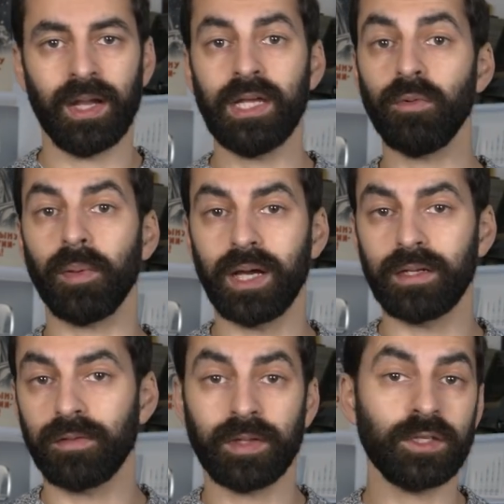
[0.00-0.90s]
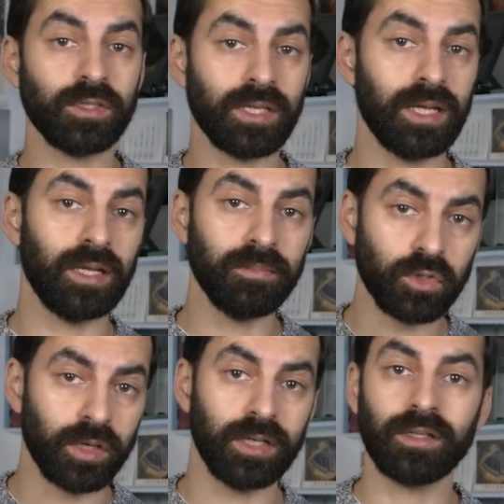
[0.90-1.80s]
and he replied that they just send him
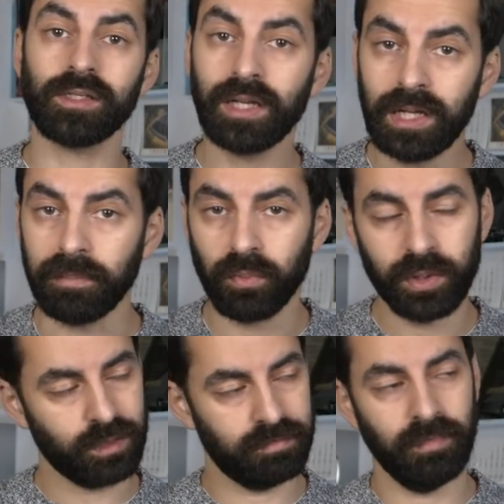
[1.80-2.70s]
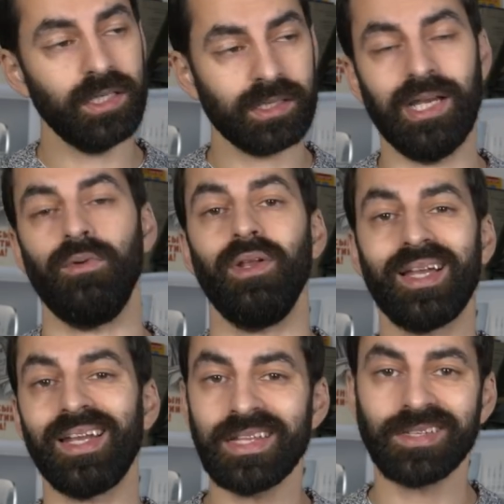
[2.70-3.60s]
straight to sleep, which might sound
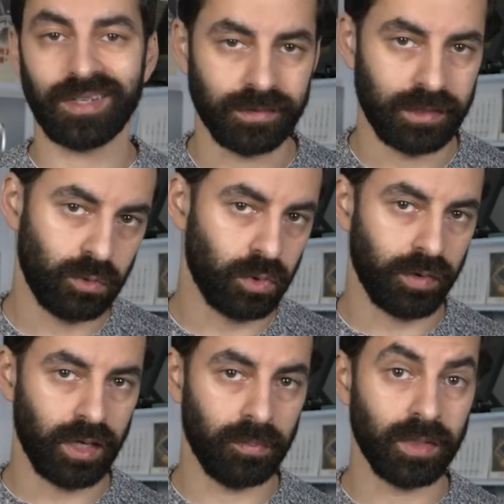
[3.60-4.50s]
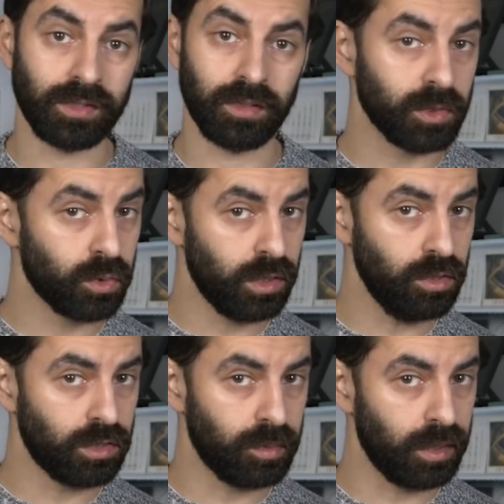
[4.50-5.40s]
like an insult to a regular person, but to a
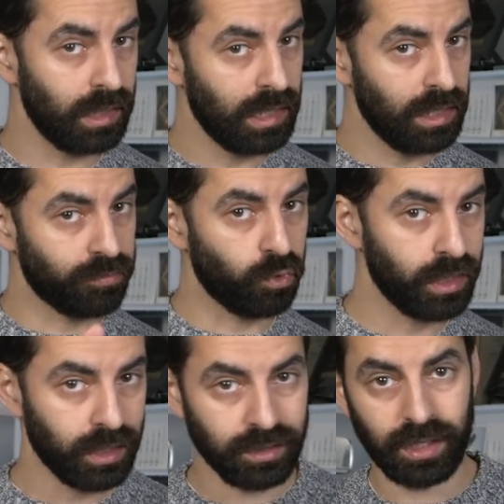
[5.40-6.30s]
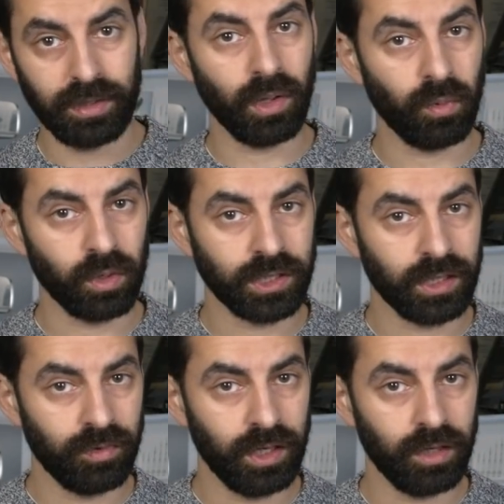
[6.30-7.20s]
YouTuber, falling asleep while
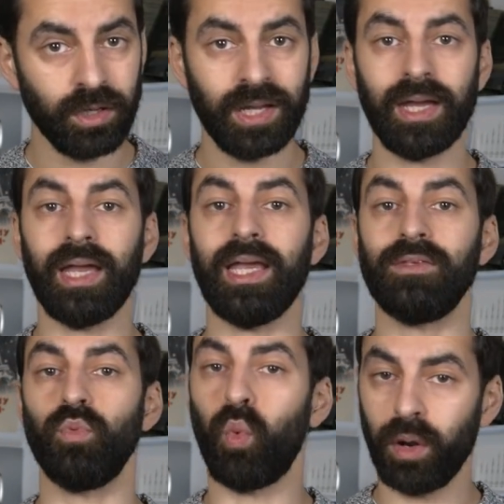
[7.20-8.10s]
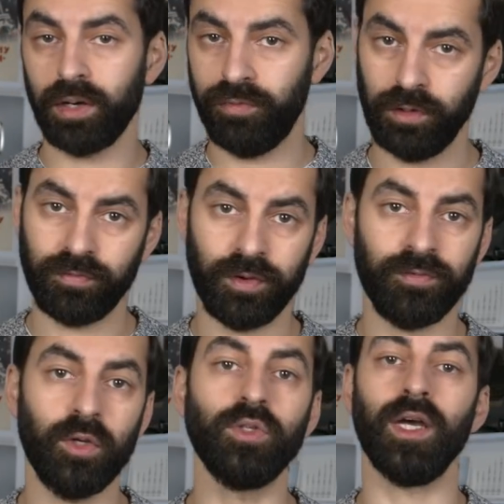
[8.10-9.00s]
watching a video is wonderful for
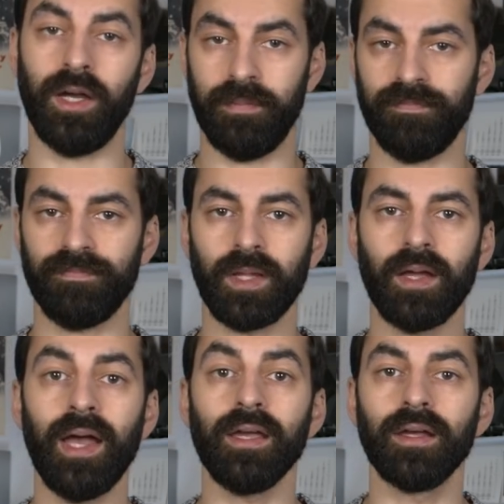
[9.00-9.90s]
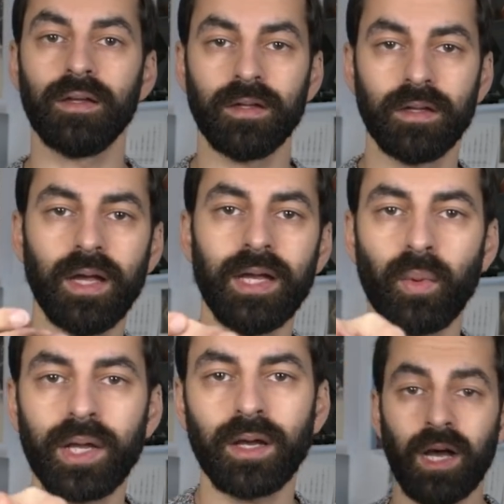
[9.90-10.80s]
view time. Hey,
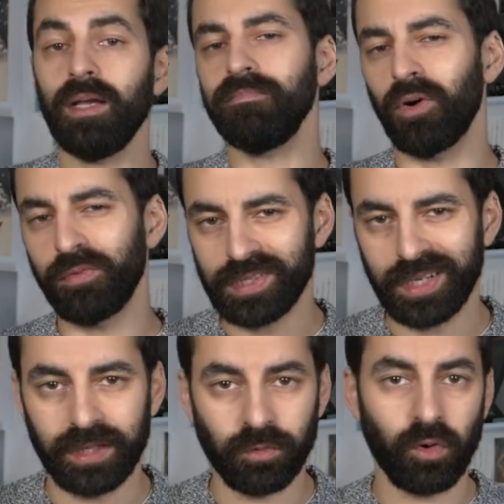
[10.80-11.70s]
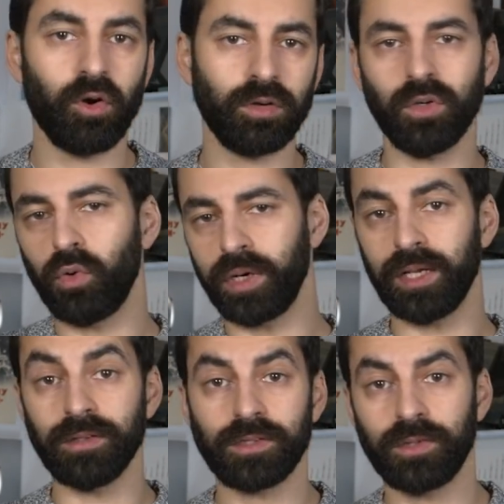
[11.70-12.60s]
wake up. I'm obviously the wrong
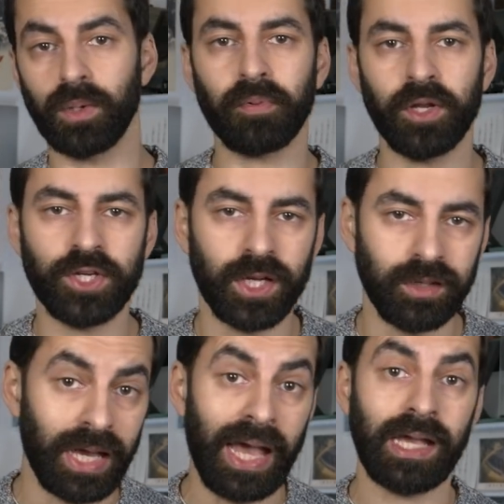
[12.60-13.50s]
audience to appreciate the